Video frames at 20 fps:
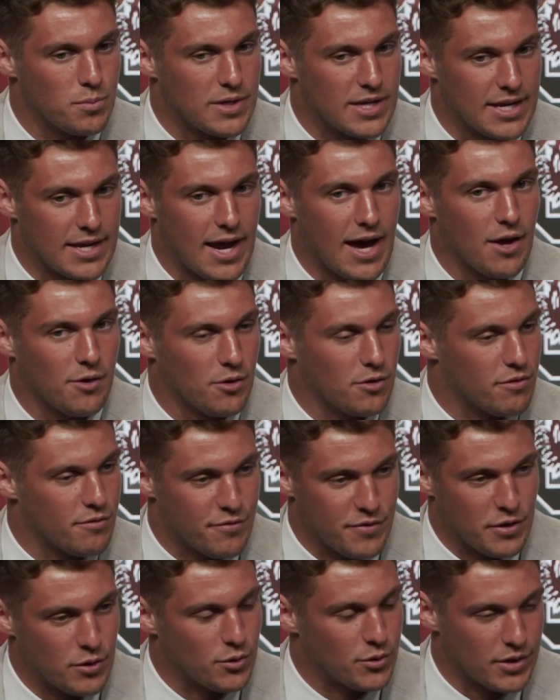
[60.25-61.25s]
get out on
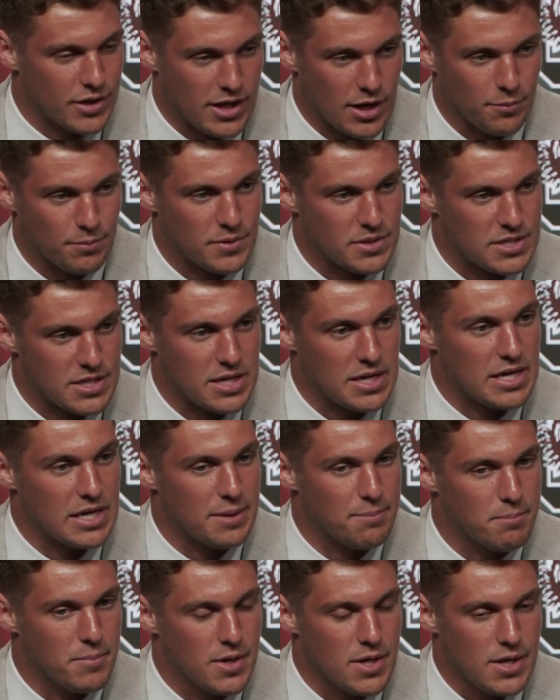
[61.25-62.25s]
the field and help the
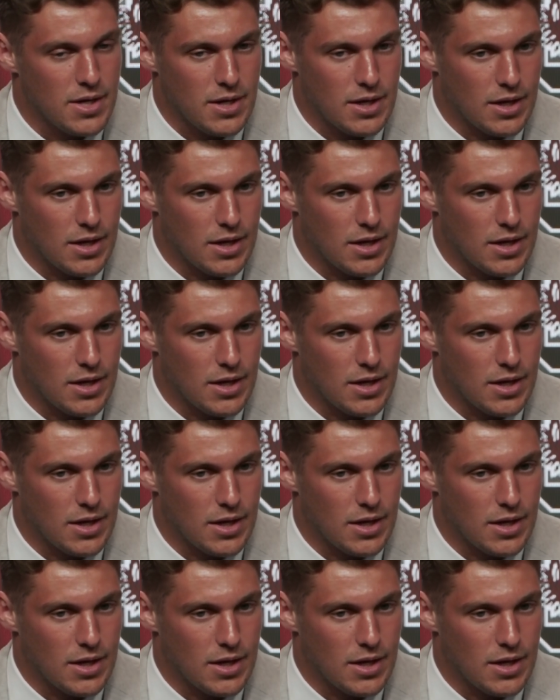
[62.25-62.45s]
team.